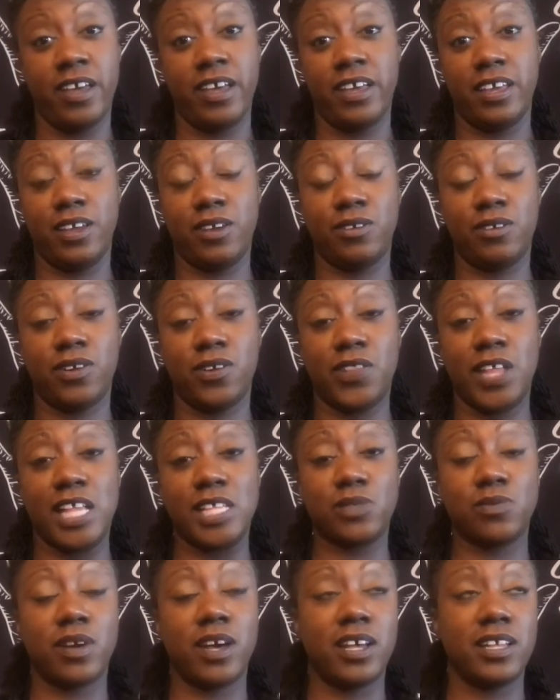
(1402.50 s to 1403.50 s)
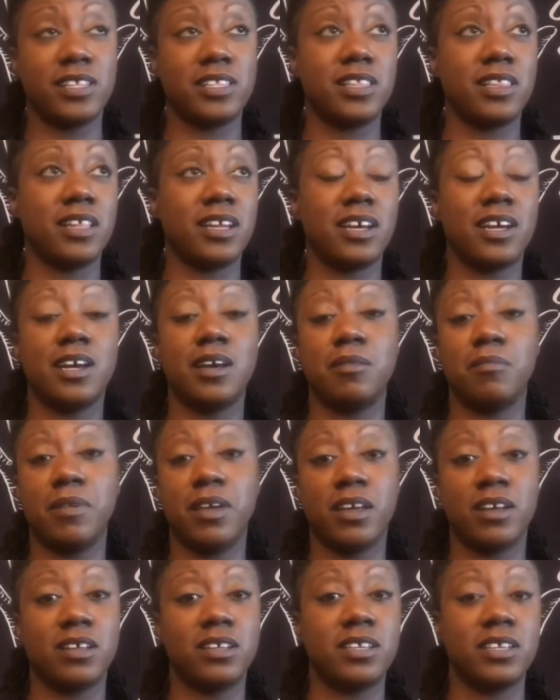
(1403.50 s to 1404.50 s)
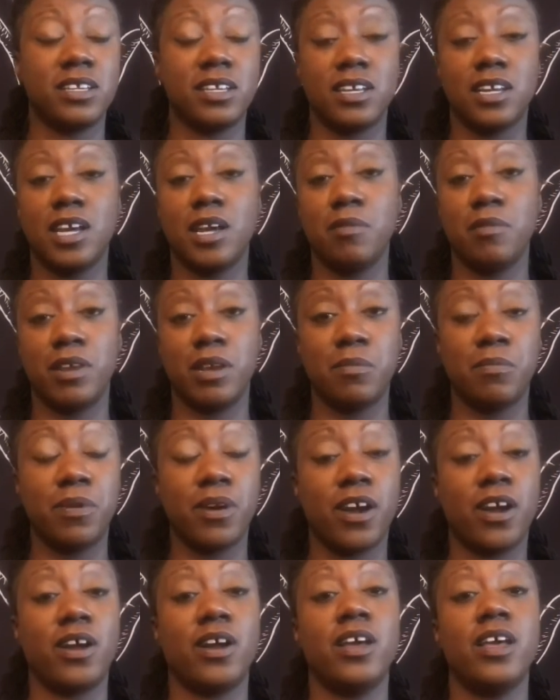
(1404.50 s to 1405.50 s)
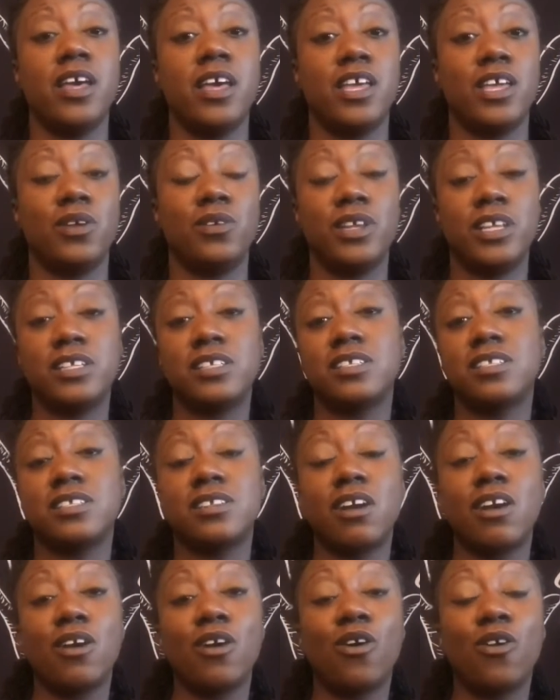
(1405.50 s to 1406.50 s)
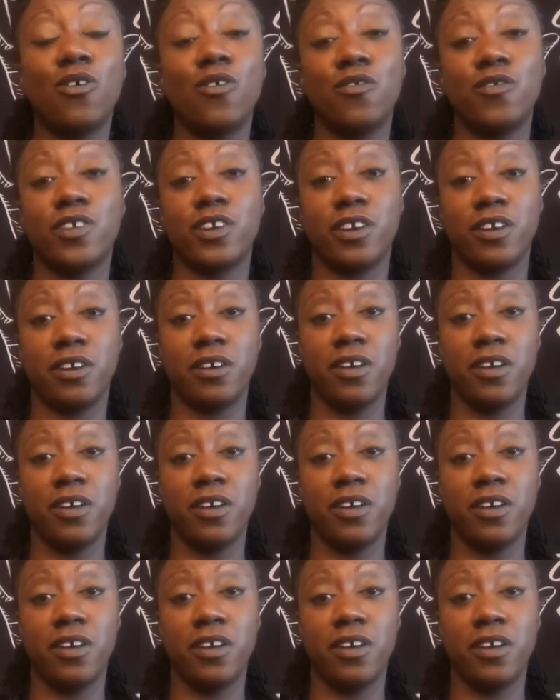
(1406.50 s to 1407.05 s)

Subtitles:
You know, that's why it's the coming undone, coming apart. You need to start over.